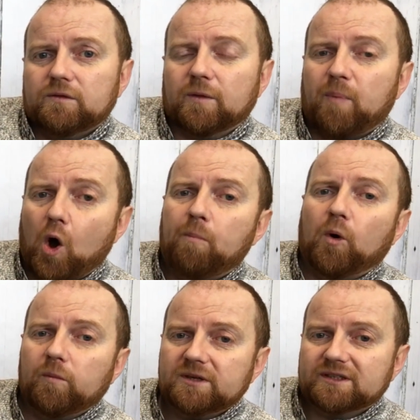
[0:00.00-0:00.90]
the
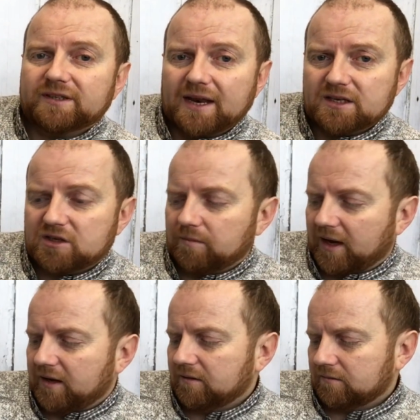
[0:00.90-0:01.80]
pop-ups sent to
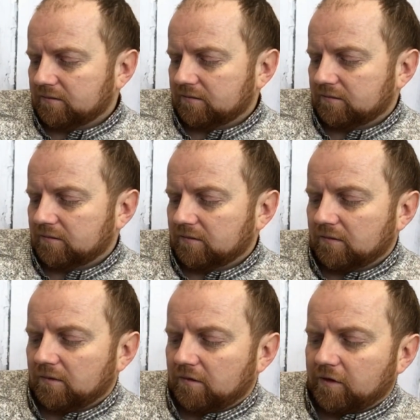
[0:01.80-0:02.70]
me
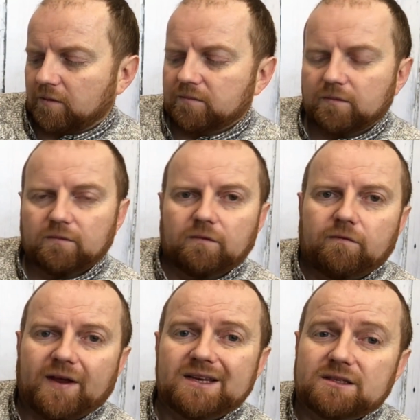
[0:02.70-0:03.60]
from
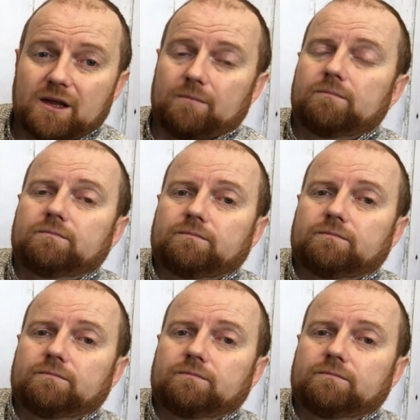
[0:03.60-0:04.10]
FeedStim.